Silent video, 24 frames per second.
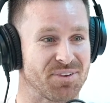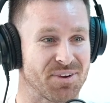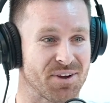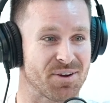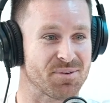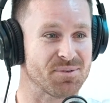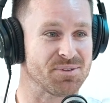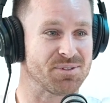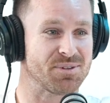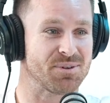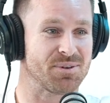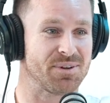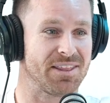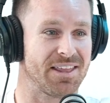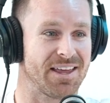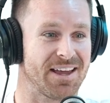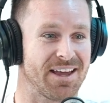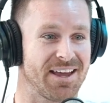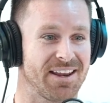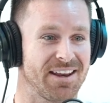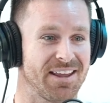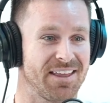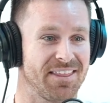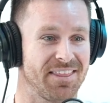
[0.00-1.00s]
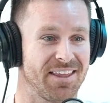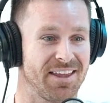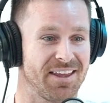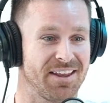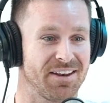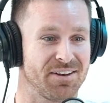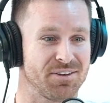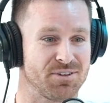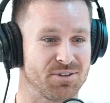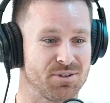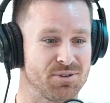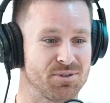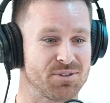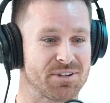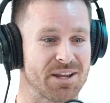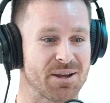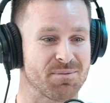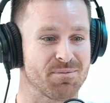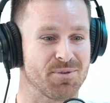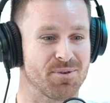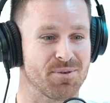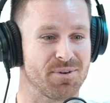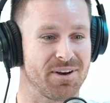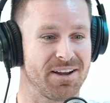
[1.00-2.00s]
So I was doing that, and then
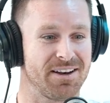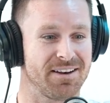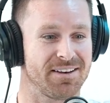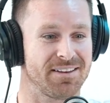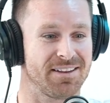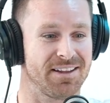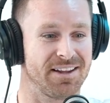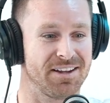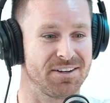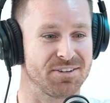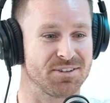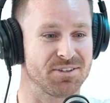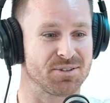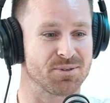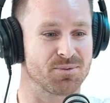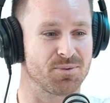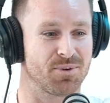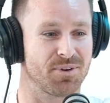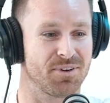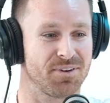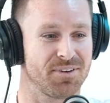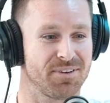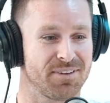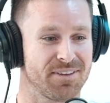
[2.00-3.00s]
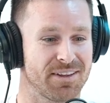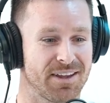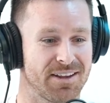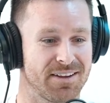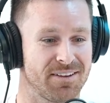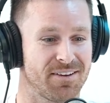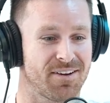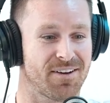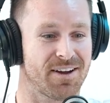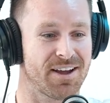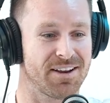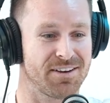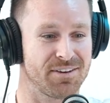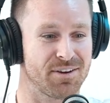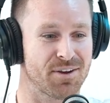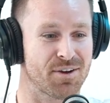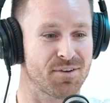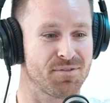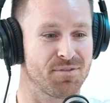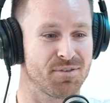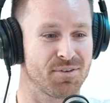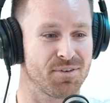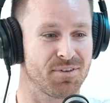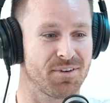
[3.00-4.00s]
Tuesday morning, injured squad, I had
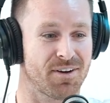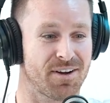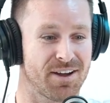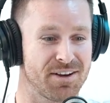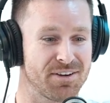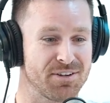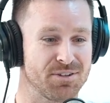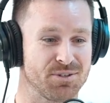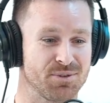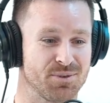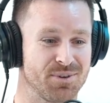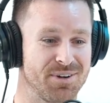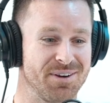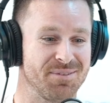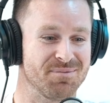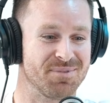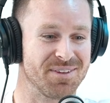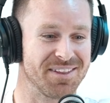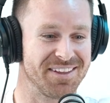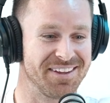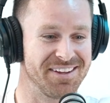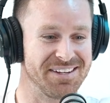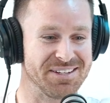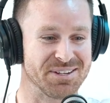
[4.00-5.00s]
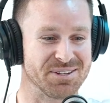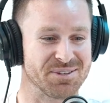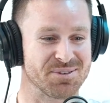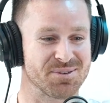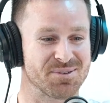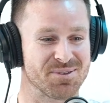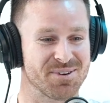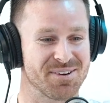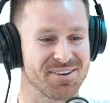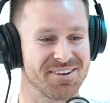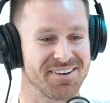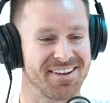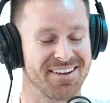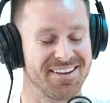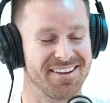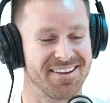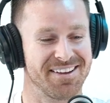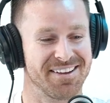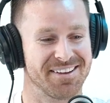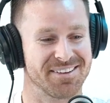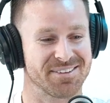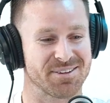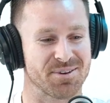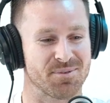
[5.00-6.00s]
to join in with the injured squad.
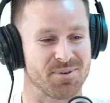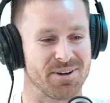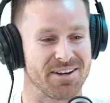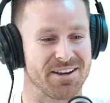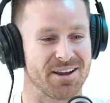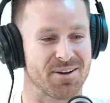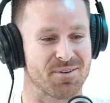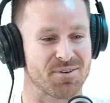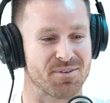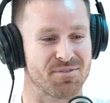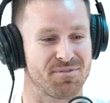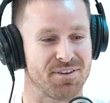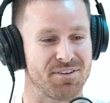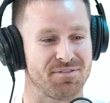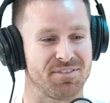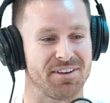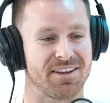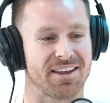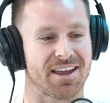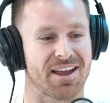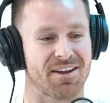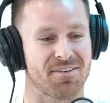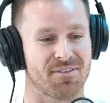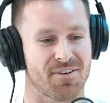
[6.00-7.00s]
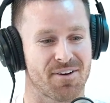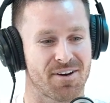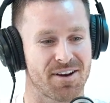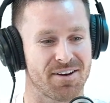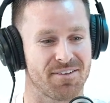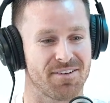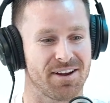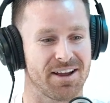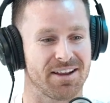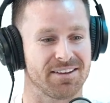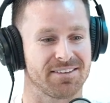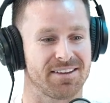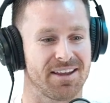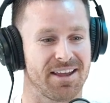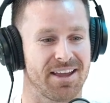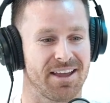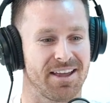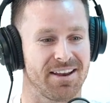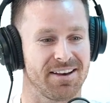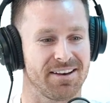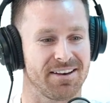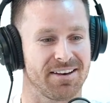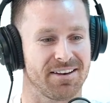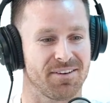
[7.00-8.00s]
So we'd go on a 50K ride around
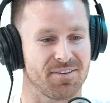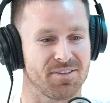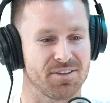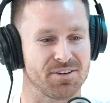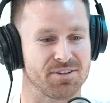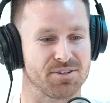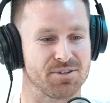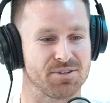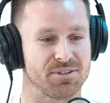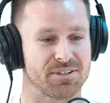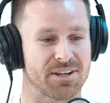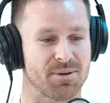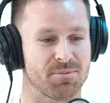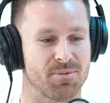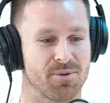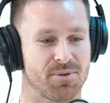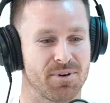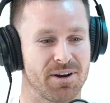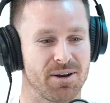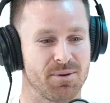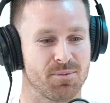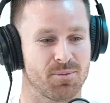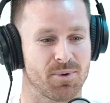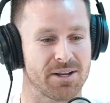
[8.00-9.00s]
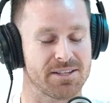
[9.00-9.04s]
town on the Tuesday morning.